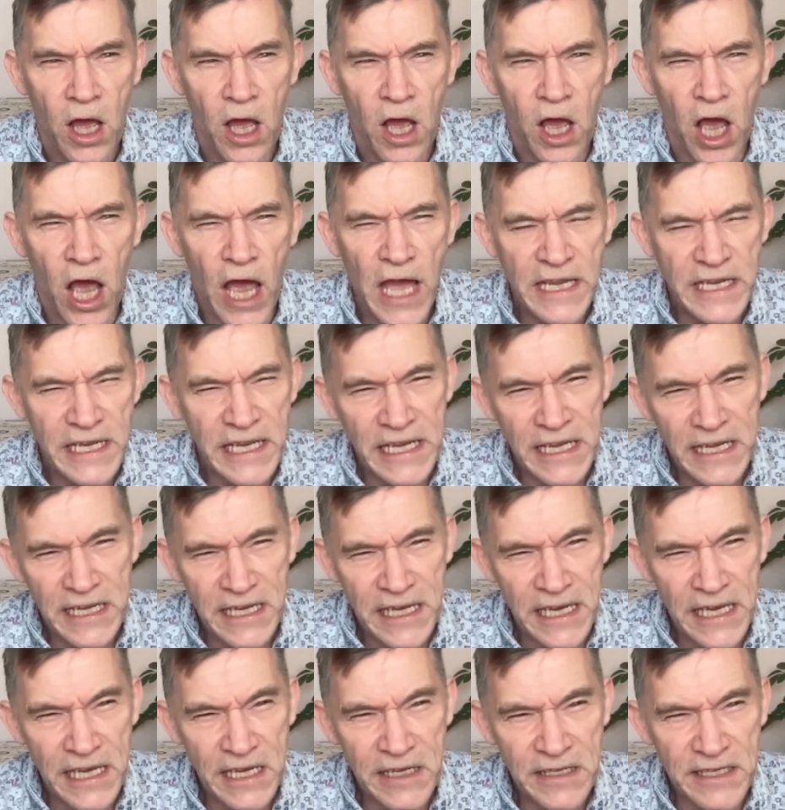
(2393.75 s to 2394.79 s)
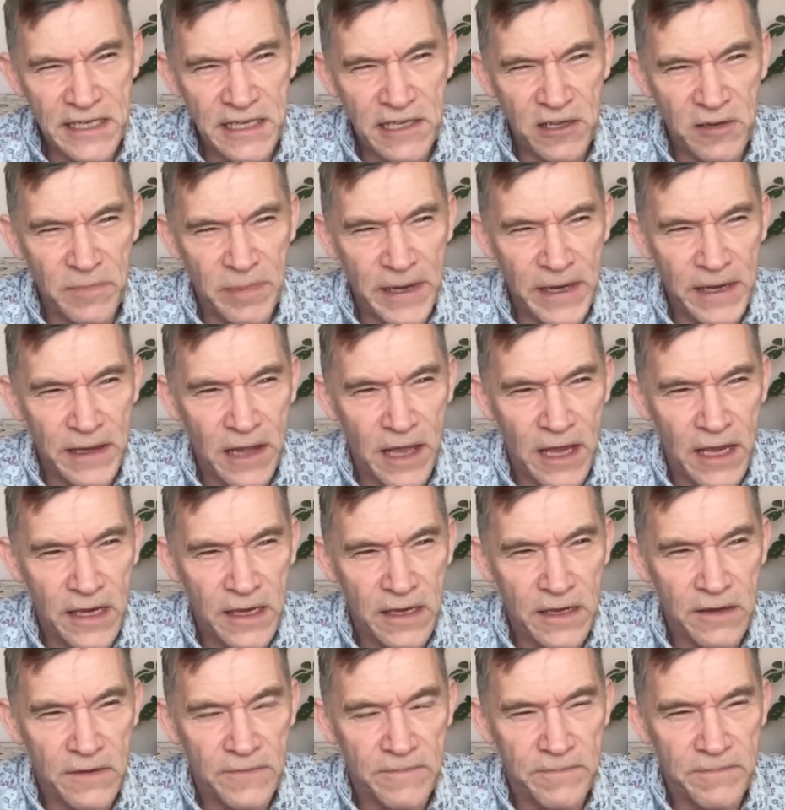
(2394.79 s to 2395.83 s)
And he's a little bit
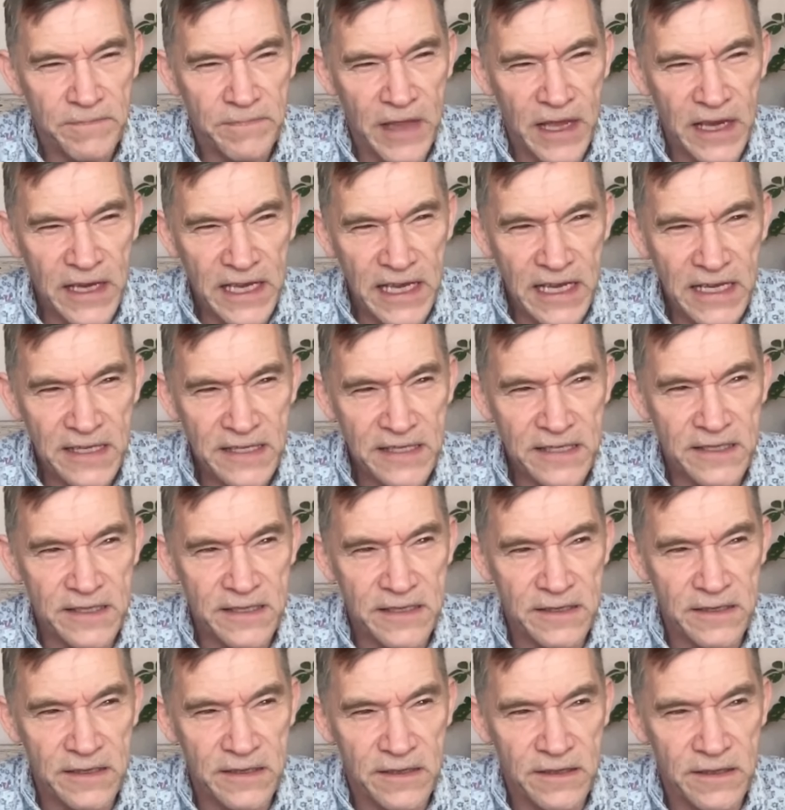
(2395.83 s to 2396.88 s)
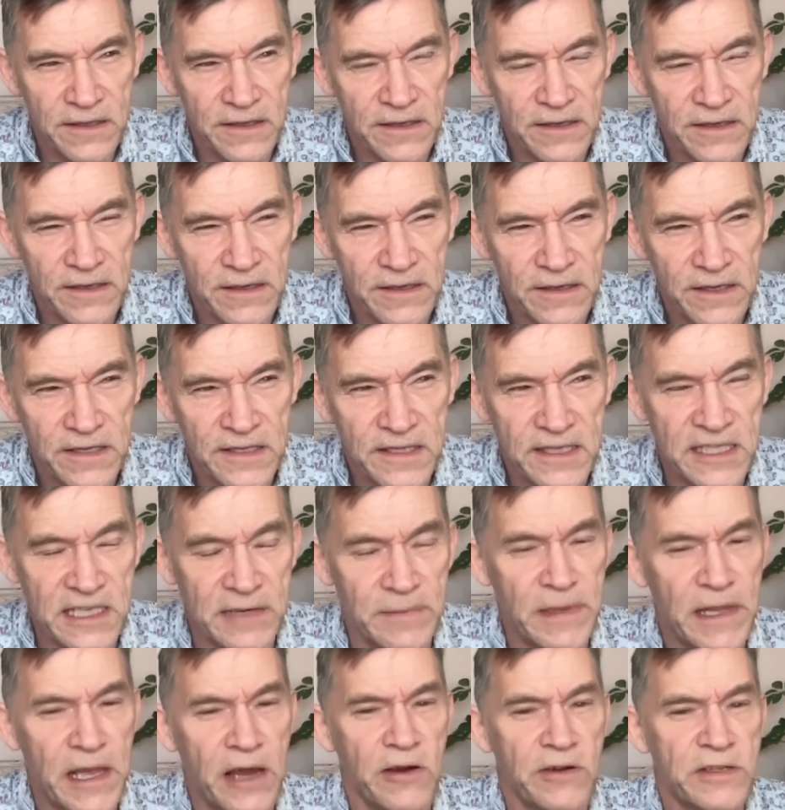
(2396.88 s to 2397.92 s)
like, I guess, there's a
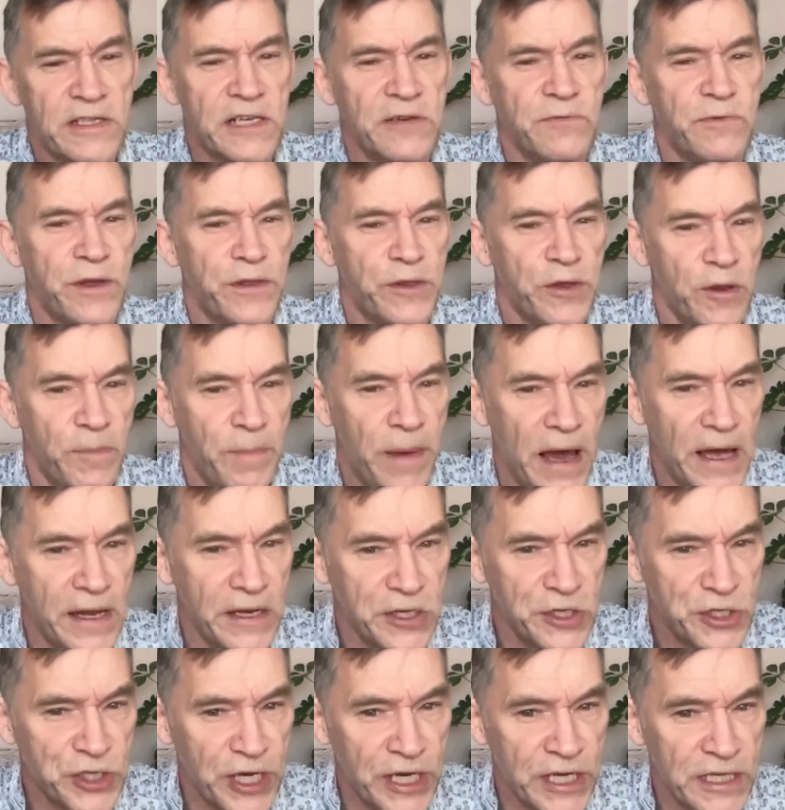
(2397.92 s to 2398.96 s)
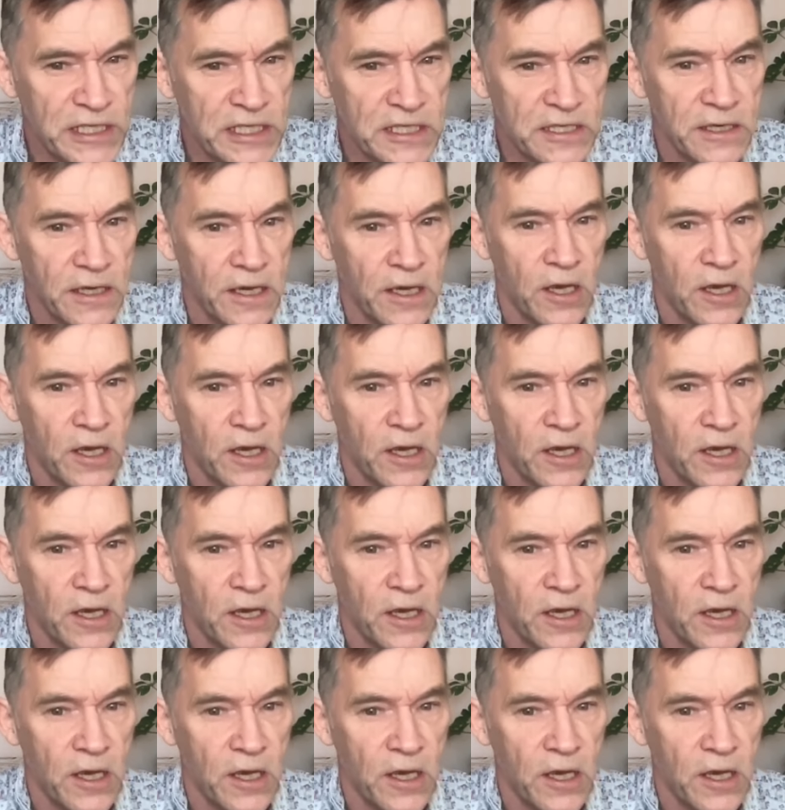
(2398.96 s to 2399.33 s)
similarity with the Upanishads